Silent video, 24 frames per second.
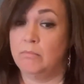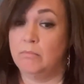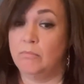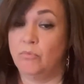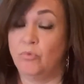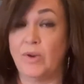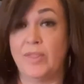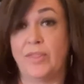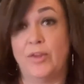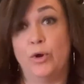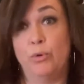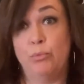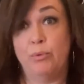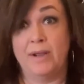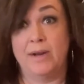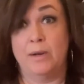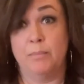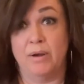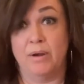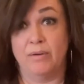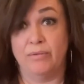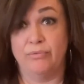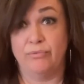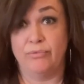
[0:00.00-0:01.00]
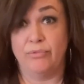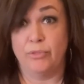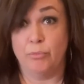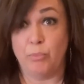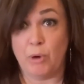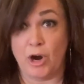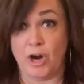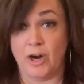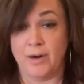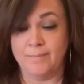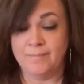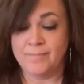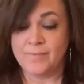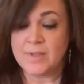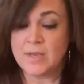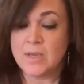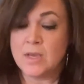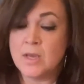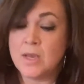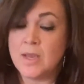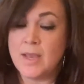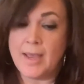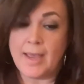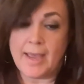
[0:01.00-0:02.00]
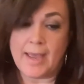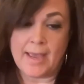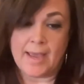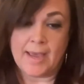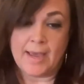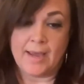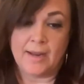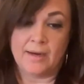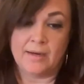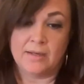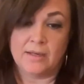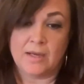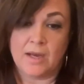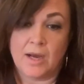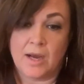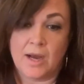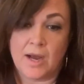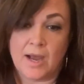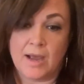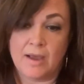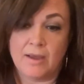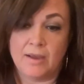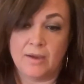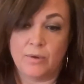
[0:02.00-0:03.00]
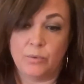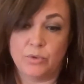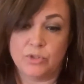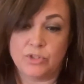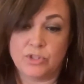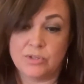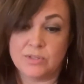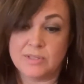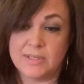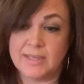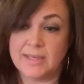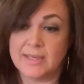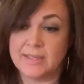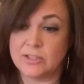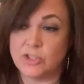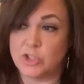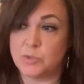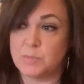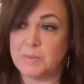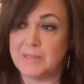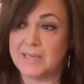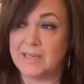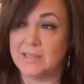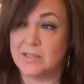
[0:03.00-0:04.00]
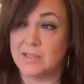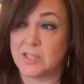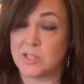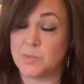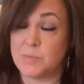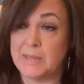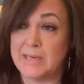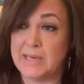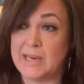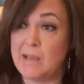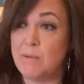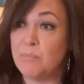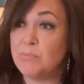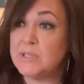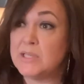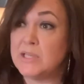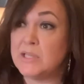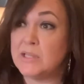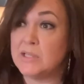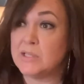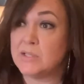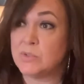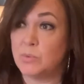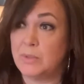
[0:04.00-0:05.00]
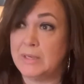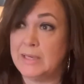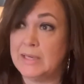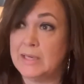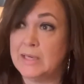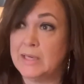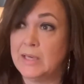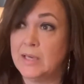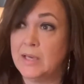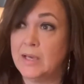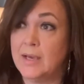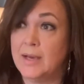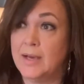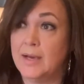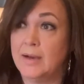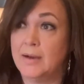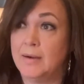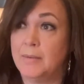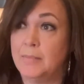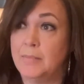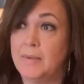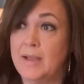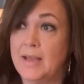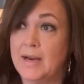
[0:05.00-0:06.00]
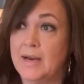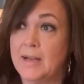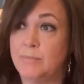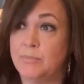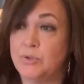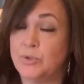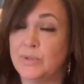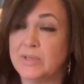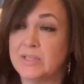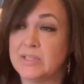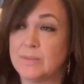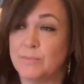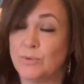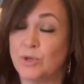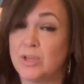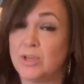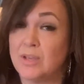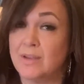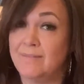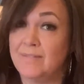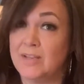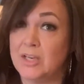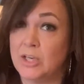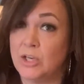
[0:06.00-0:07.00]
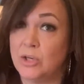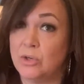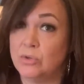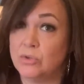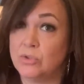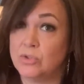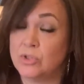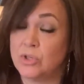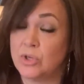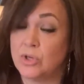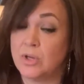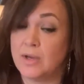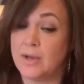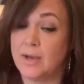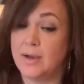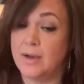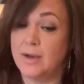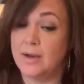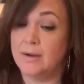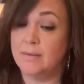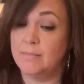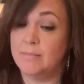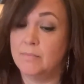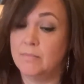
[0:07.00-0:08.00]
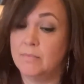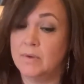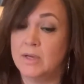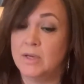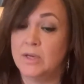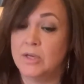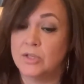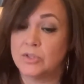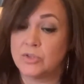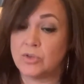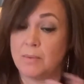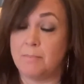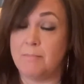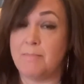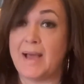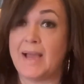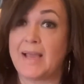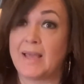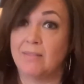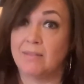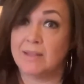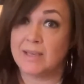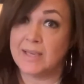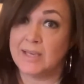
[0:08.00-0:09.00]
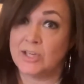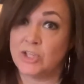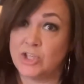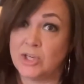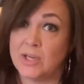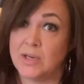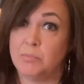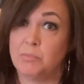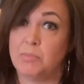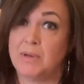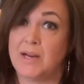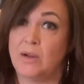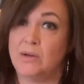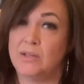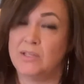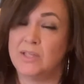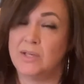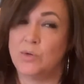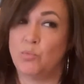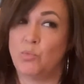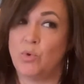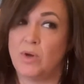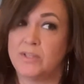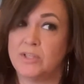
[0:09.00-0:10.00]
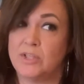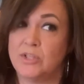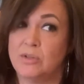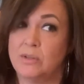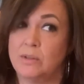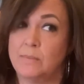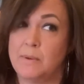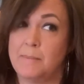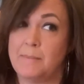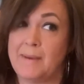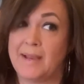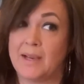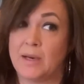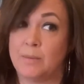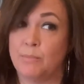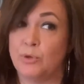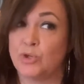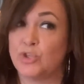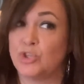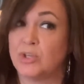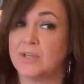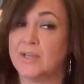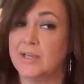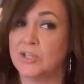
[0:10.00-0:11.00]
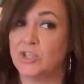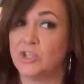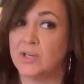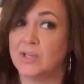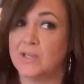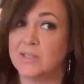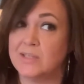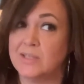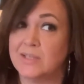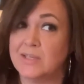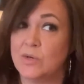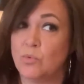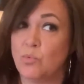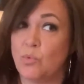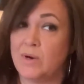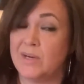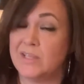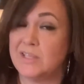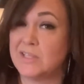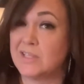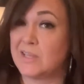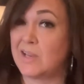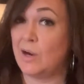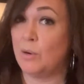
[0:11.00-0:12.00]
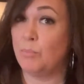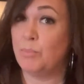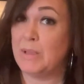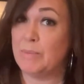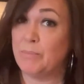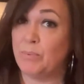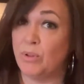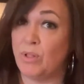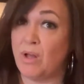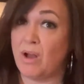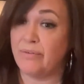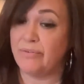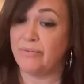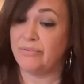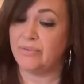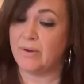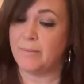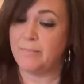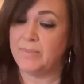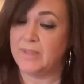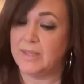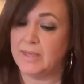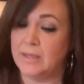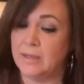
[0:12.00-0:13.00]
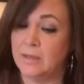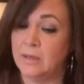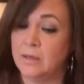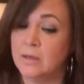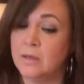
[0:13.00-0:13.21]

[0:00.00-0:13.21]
that are right above the bar. And I was using it just because it's been empty this week, and I'm doing some cooking videos. So I'm back in the kitchen, but I didn't want to do them in my commercial kitchen because I didn't want to scare people off from the